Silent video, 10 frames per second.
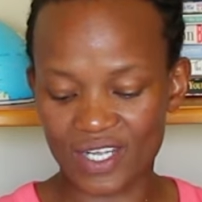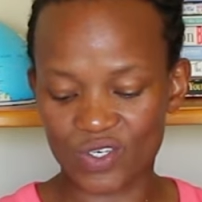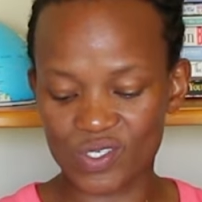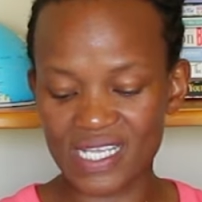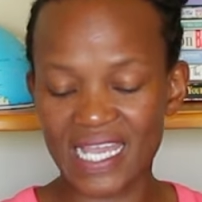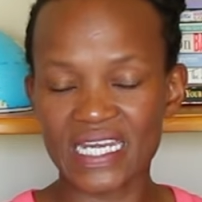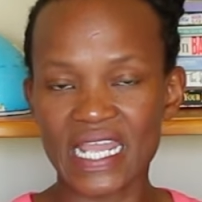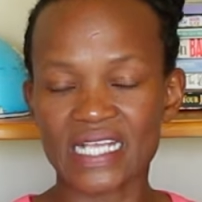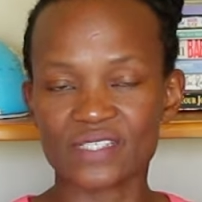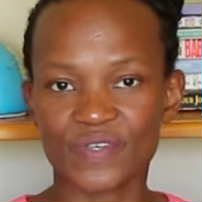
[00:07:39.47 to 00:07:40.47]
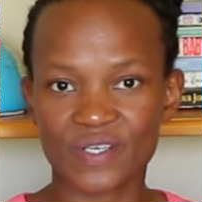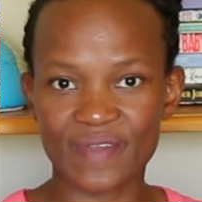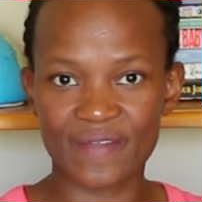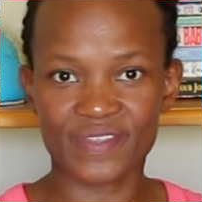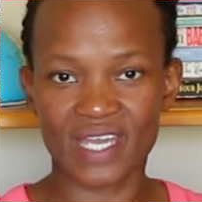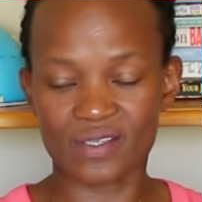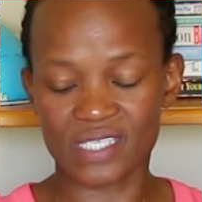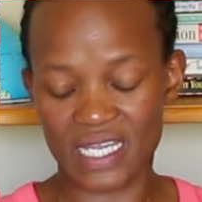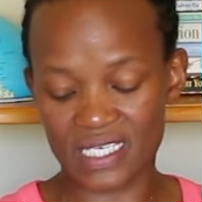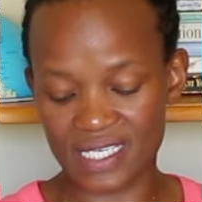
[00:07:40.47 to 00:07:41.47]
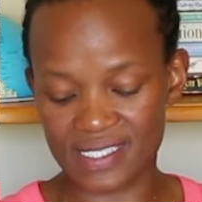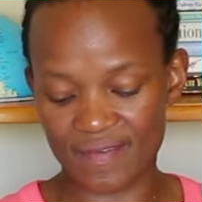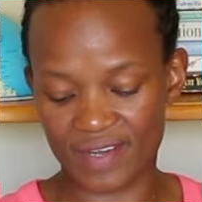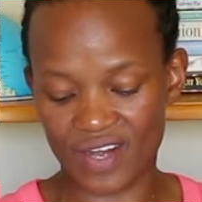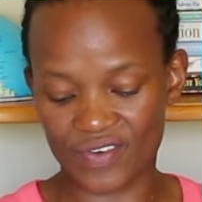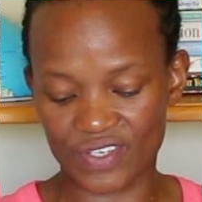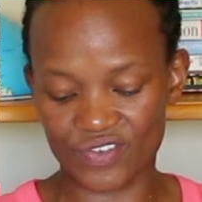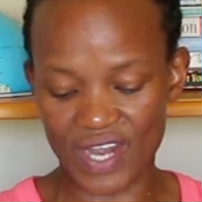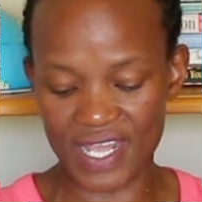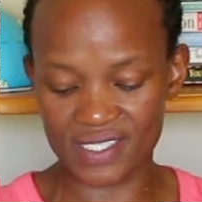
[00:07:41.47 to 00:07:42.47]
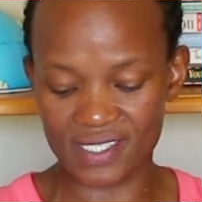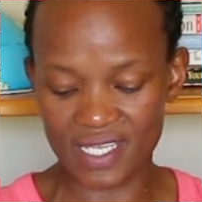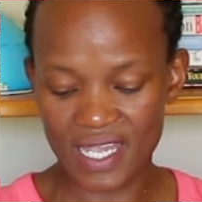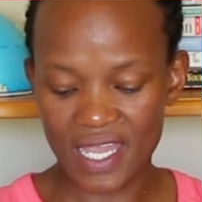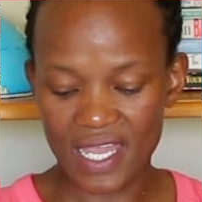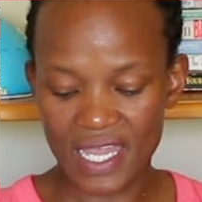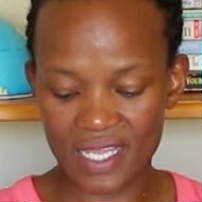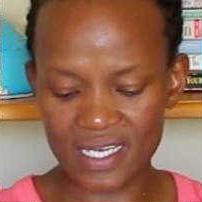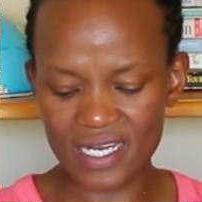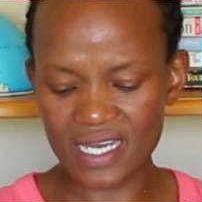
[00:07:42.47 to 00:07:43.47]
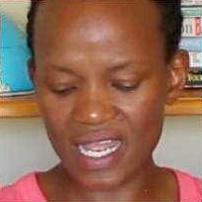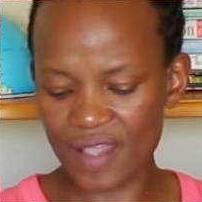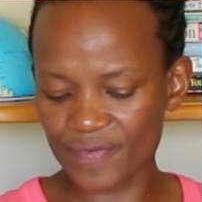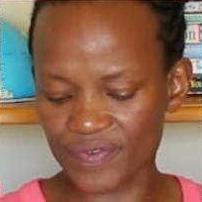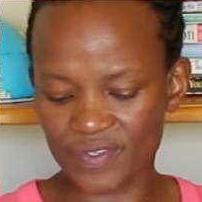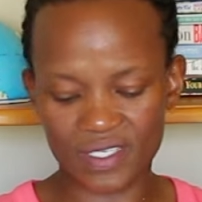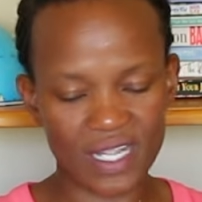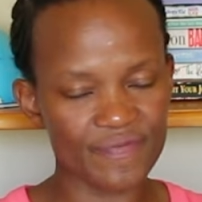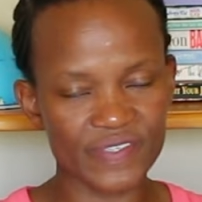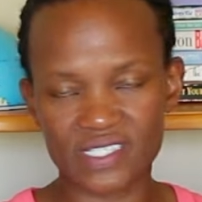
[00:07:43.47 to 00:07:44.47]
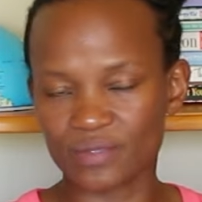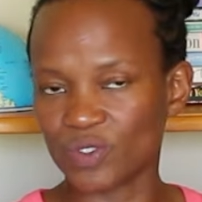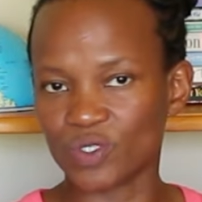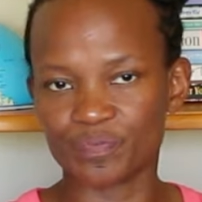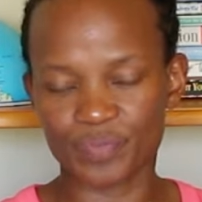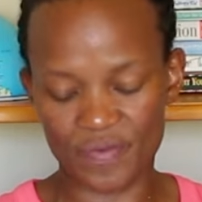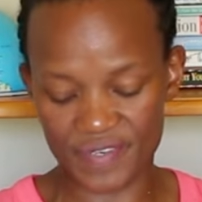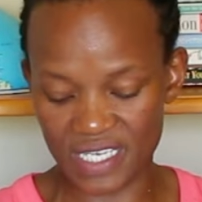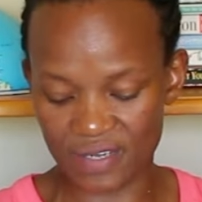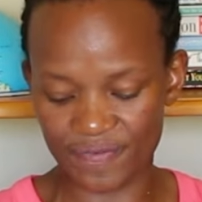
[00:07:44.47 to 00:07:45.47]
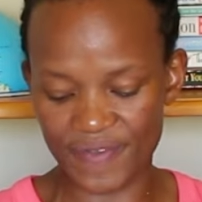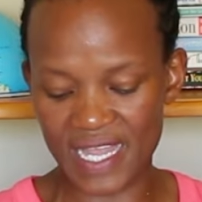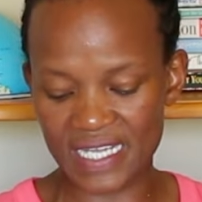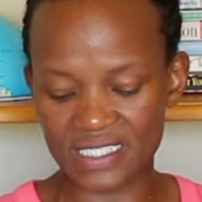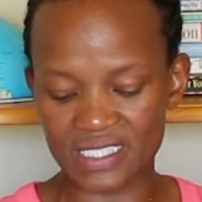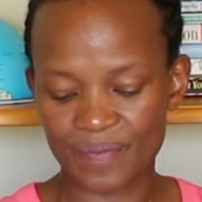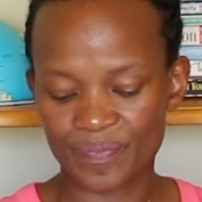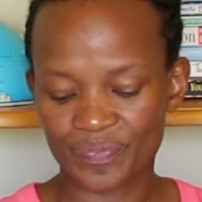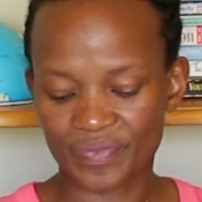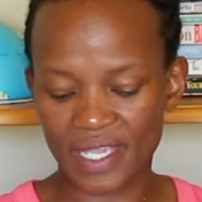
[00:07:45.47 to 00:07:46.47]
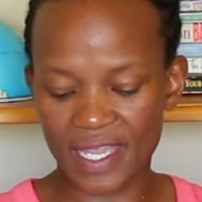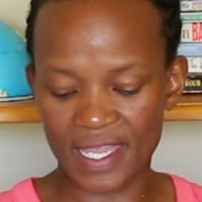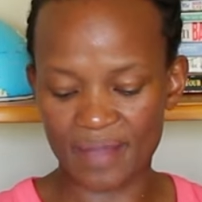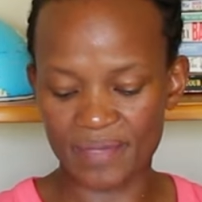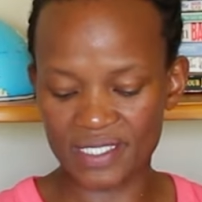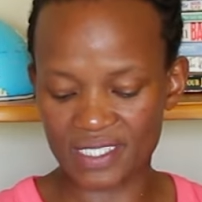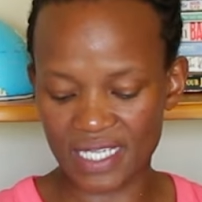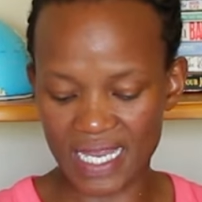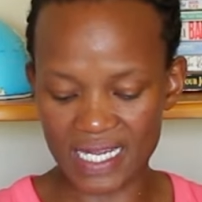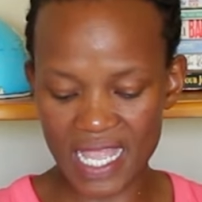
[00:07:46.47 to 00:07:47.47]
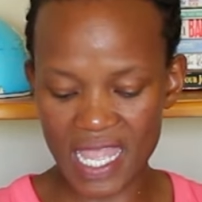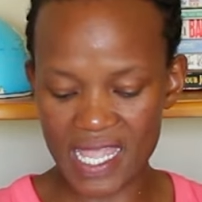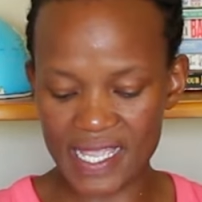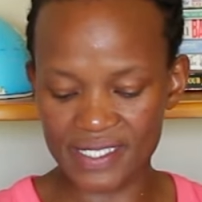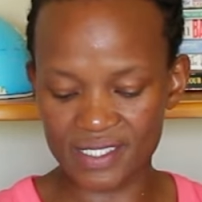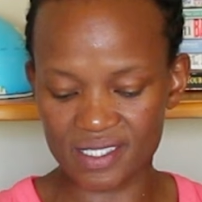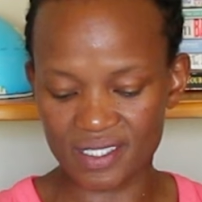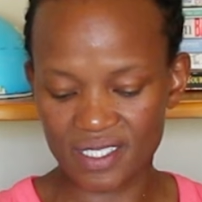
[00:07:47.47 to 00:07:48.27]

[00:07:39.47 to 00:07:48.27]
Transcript: Gross earnings 45,700 rands. And then they have comfortable provident fund, a medical aid.